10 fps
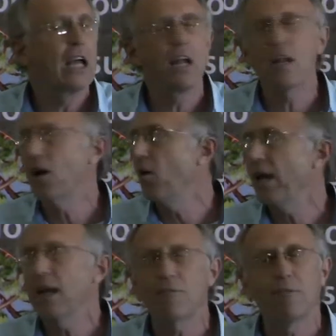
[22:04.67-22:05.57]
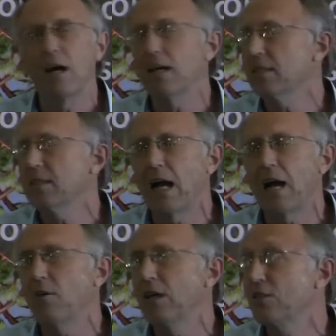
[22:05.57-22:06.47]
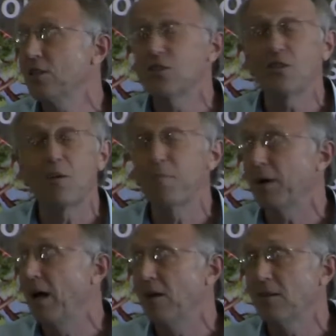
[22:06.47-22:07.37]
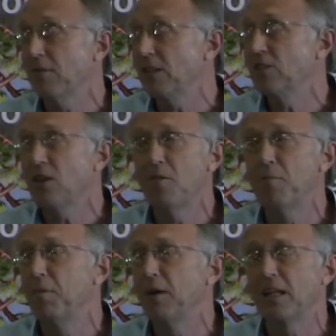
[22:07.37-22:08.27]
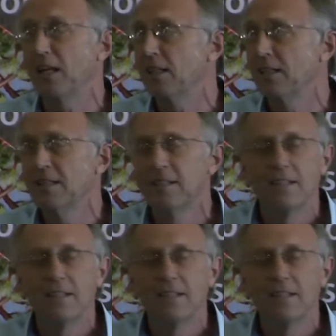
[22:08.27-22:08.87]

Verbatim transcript: You know, it was, I was just so proud. It was so brilliant.